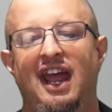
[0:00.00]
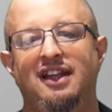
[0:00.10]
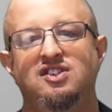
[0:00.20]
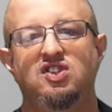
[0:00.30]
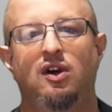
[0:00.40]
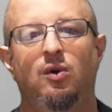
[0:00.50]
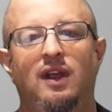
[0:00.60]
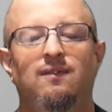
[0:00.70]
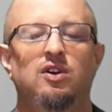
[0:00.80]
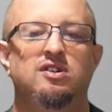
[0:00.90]
And so
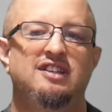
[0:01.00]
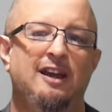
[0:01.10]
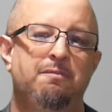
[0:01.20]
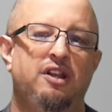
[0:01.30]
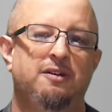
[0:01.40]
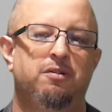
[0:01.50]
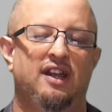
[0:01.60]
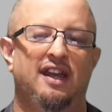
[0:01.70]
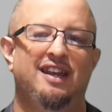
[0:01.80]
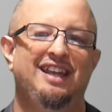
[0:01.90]
if your sampling
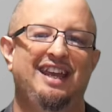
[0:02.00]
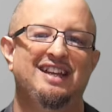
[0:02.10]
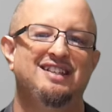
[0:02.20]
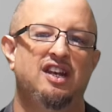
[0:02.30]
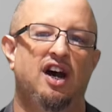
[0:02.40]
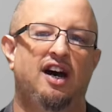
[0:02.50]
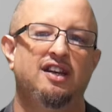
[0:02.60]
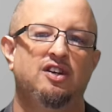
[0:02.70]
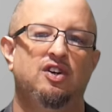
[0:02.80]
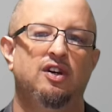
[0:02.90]
plan is
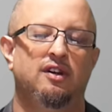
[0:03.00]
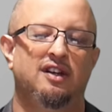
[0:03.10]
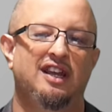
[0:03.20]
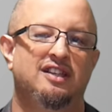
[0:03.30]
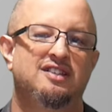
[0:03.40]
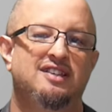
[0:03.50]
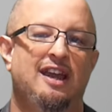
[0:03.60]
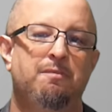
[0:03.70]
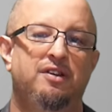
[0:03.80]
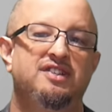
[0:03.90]
not good and the
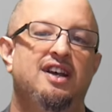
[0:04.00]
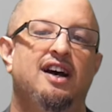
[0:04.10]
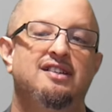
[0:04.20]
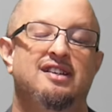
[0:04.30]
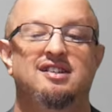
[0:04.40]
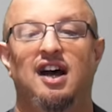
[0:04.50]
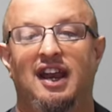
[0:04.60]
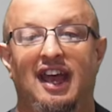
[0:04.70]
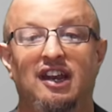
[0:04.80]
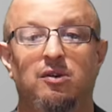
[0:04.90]
sample size is
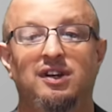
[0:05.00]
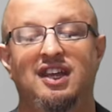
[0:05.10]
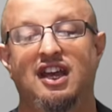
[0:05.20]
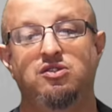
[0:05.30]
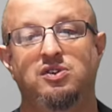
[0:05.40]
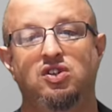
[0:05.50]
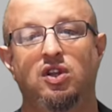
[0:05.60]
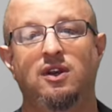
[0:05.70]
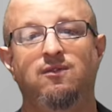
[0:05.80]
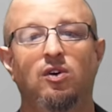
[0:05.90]
not adequate to catch what you're
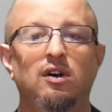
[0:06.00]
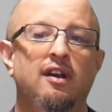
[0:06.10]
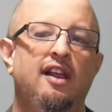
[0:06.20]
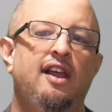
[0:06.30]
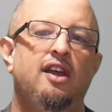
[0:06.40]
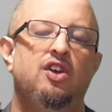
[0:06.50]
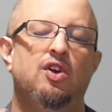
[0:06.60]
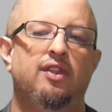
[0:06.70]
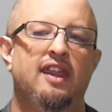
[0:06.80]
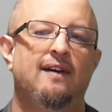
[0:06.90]
looking for,
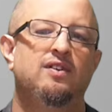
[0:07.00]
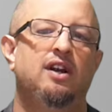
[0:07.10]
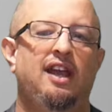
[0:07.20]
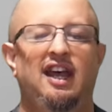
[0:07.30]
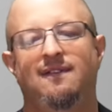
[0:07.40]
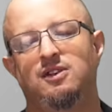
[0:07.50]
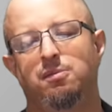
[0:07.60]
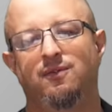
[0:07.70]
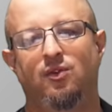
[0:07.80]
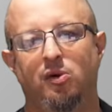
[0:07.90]
you'll never have the
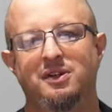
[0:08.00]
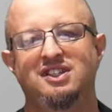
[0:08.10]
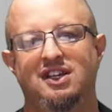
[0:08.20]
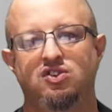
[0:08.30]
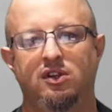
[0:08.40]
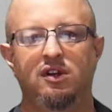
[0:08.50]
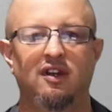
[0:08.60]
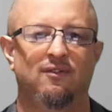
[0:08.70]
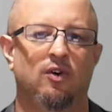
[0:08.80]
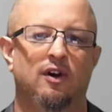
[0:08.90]
performance that you're
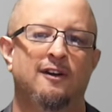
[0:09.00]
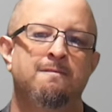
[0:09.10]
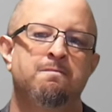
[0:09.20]
looking for.